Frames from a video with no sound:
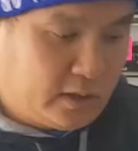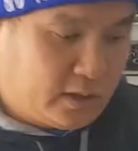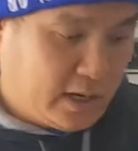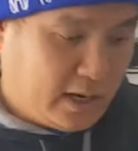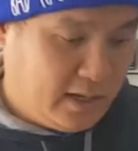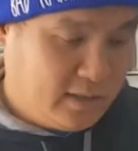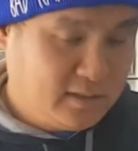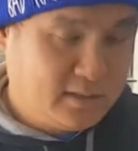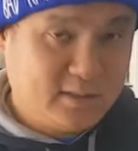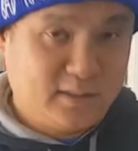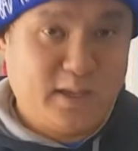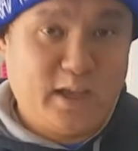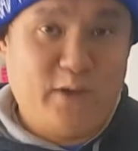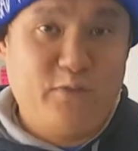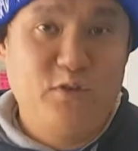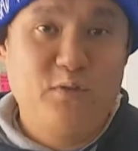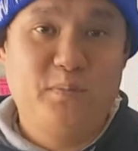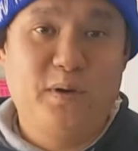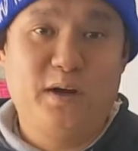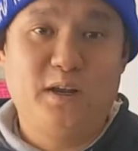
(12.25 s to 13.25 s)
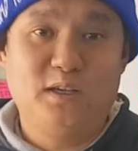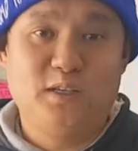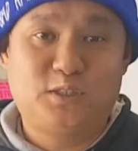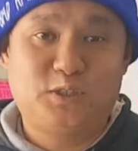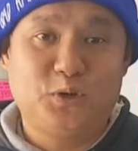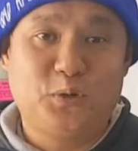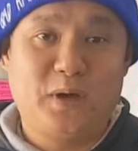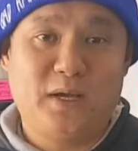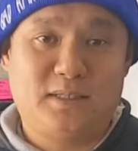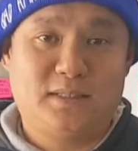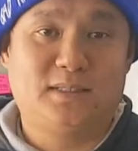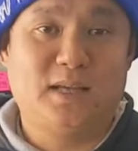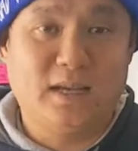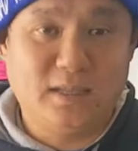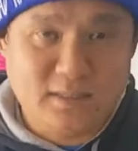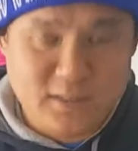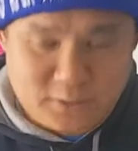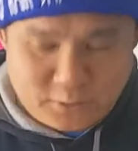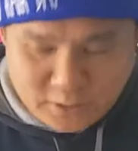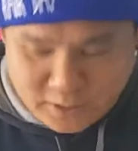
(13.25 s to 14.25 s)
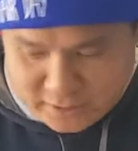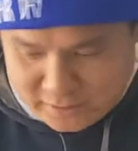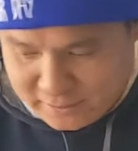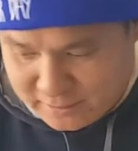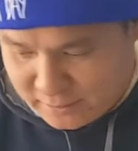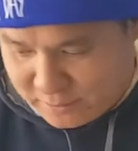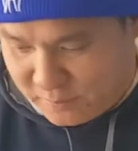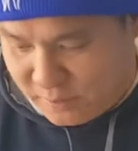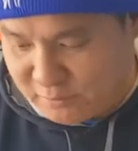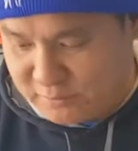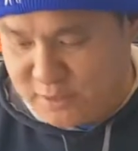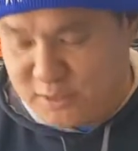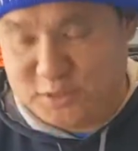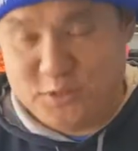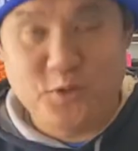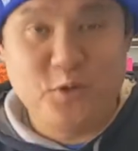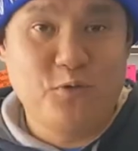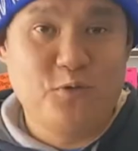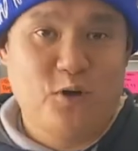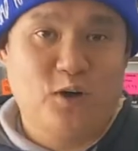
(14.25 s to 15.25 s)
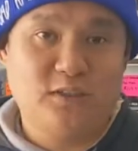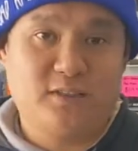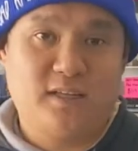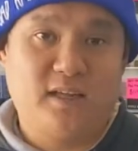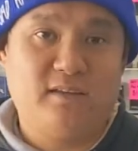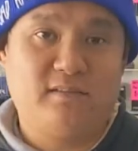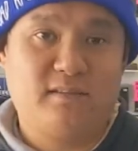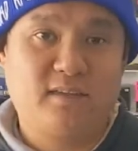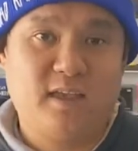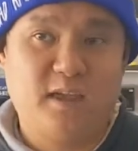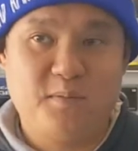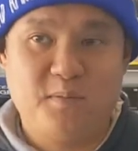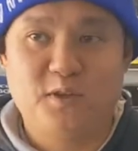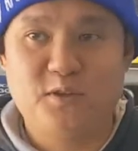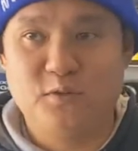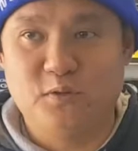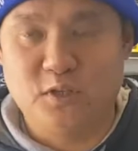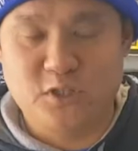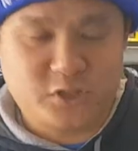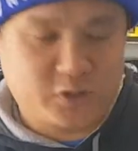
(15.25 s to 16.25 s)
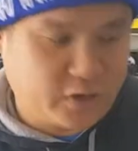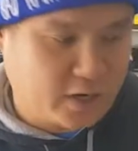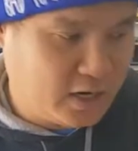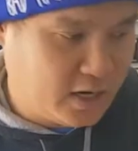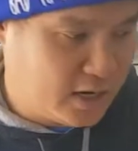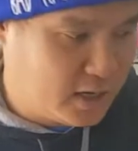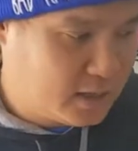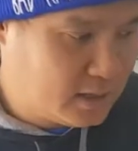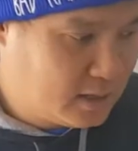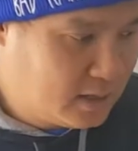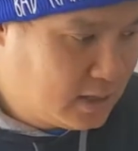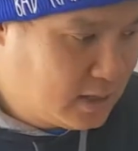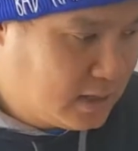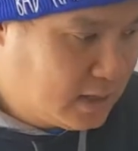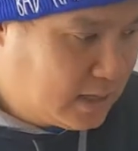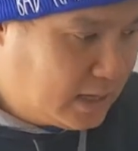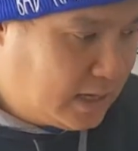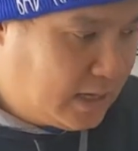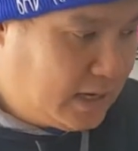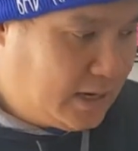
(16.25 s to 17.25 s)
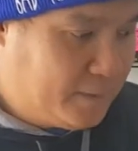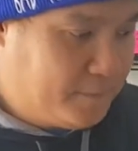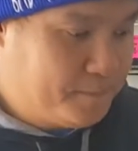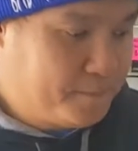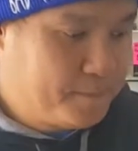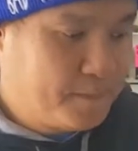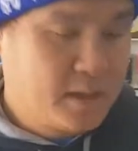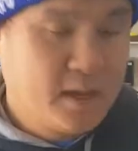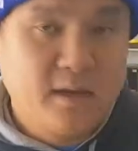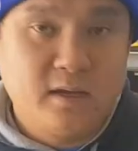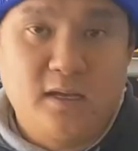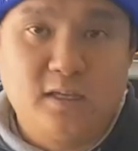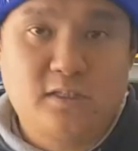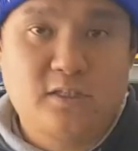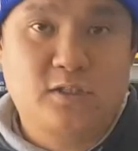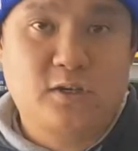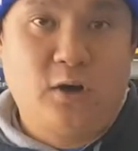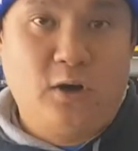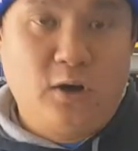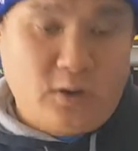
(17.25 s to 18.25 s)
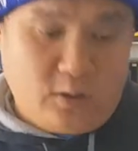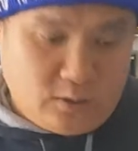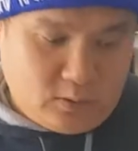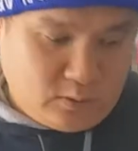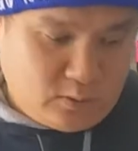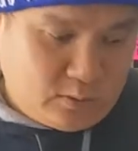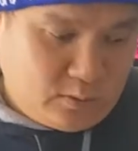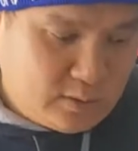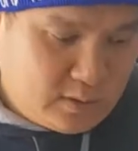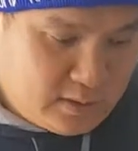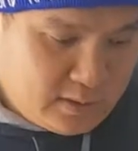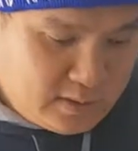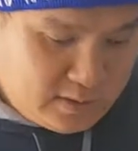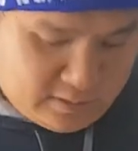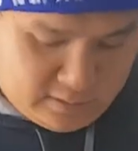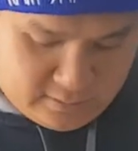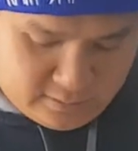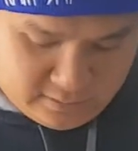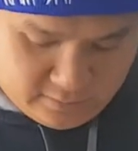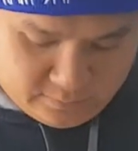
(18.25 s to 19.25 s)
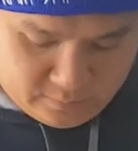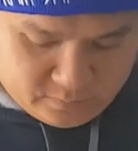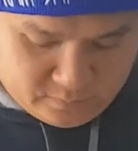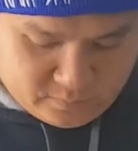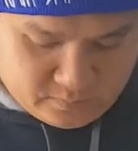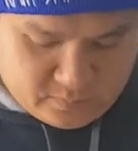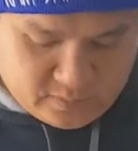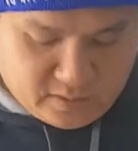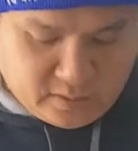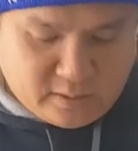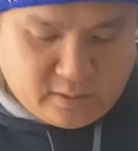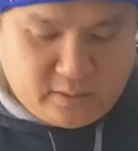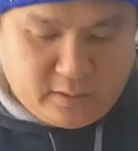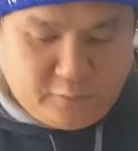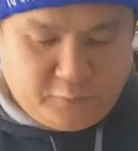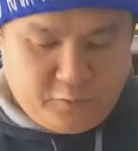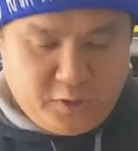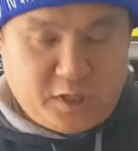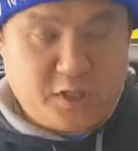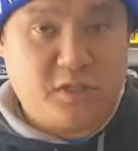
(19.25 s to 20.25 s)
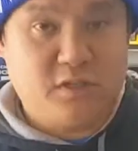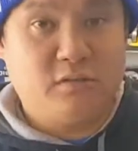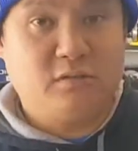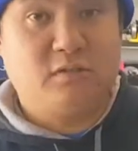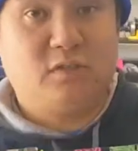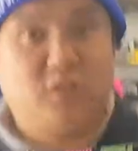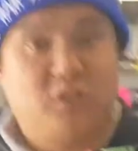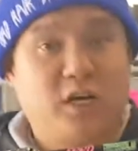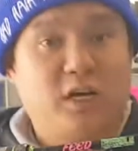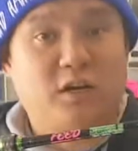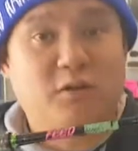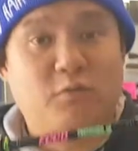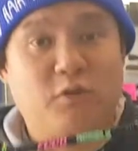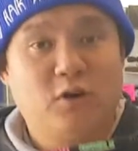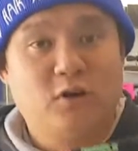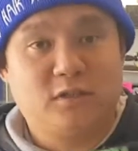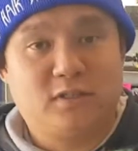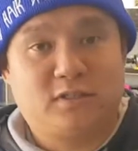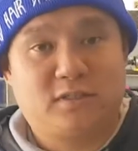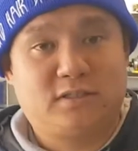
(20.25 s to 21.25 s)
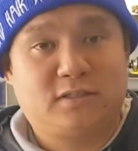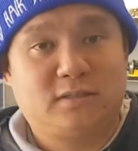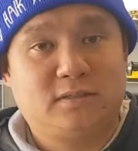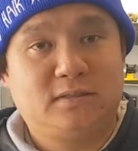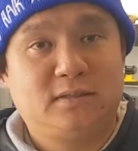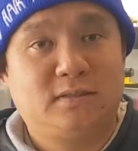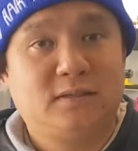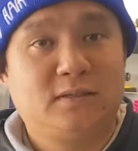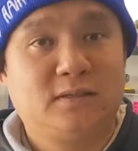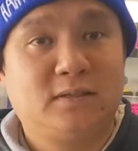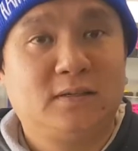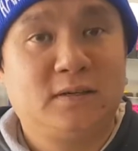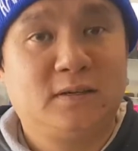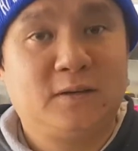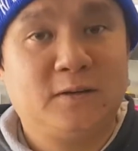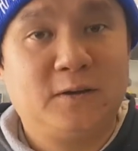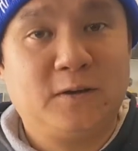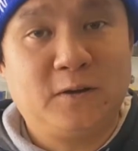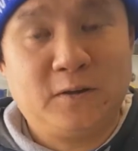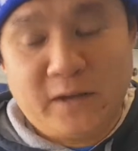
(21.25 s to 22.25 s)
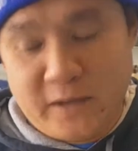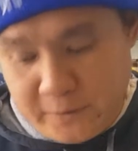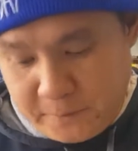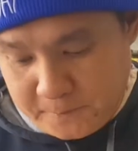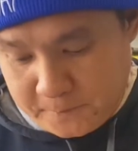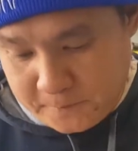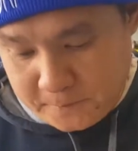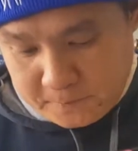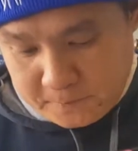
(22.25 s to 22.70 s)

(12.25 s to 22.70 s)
guys, everybody is so excited, right, about this new rod that came into Australia. It's called the Feet Jungle Rods. Okay,